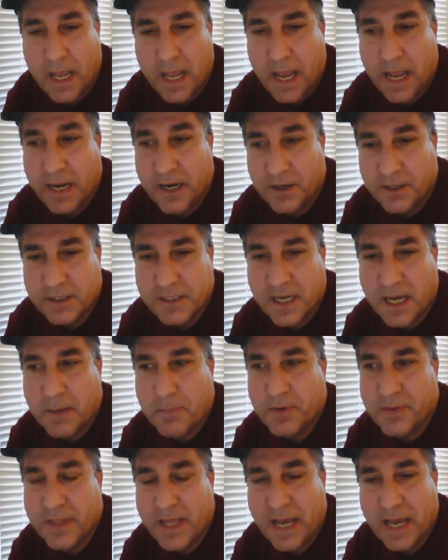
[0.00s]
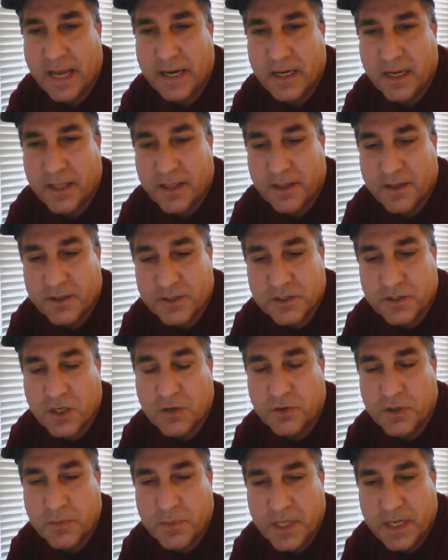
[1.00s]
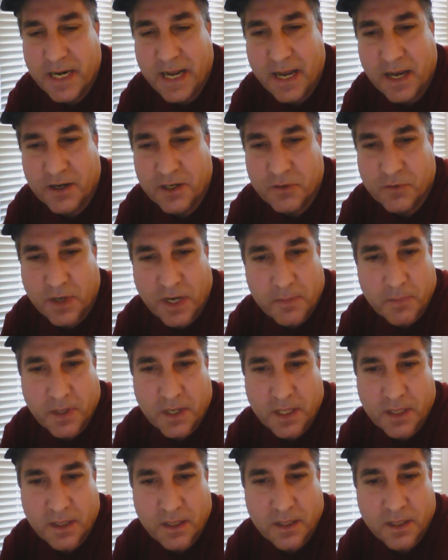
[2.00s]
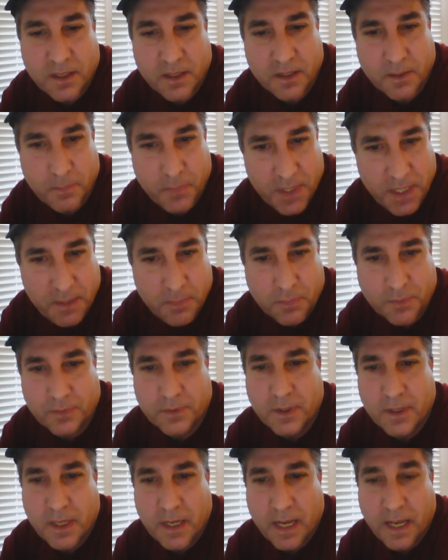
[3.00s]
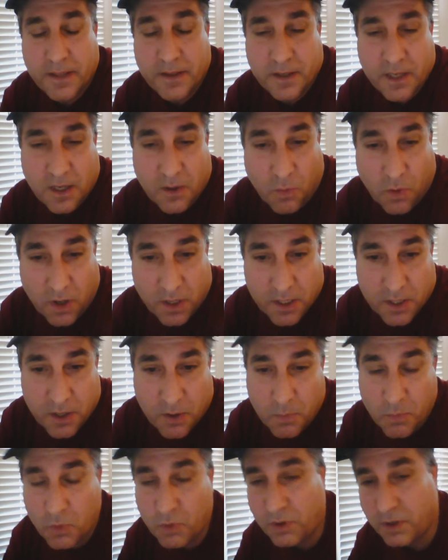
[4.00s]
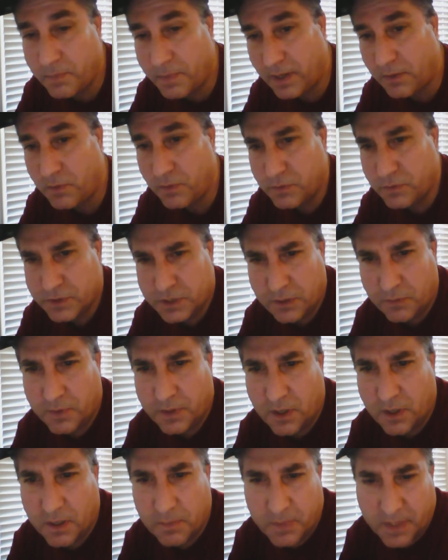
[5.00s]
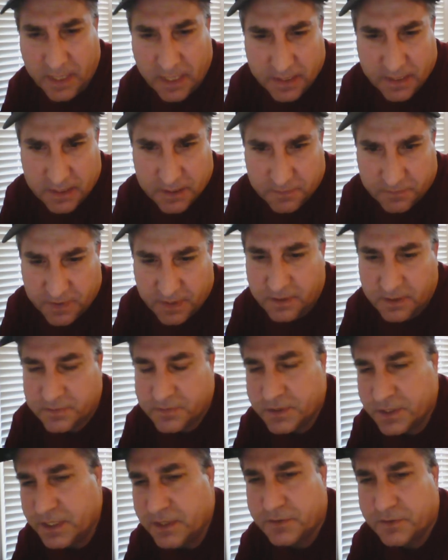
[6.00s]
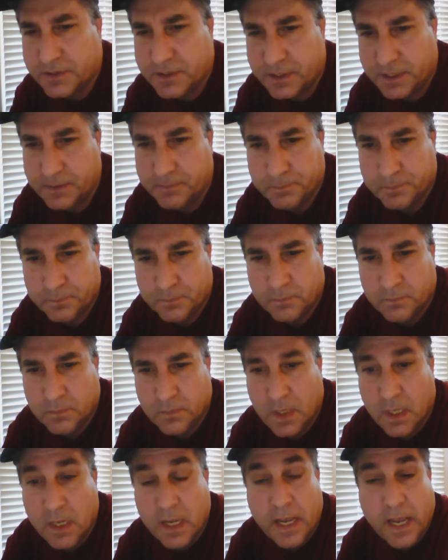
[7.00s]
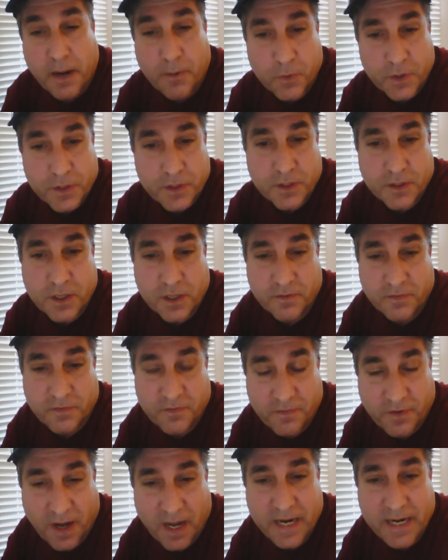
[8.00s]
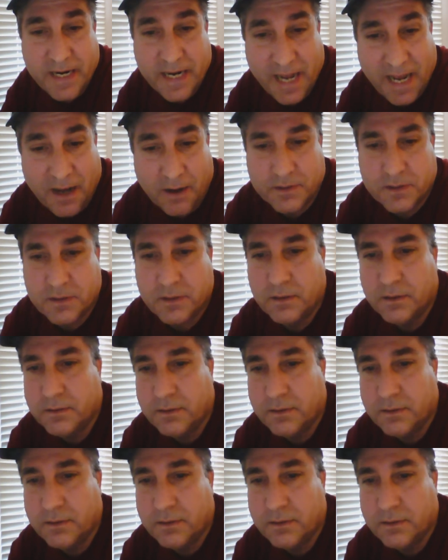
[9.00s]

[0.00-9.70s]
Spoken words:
And on top of that, there's going to be an outcry by the people. And they're going to want to know more about what was going on behind this veil of secrecy. And what they're going to find out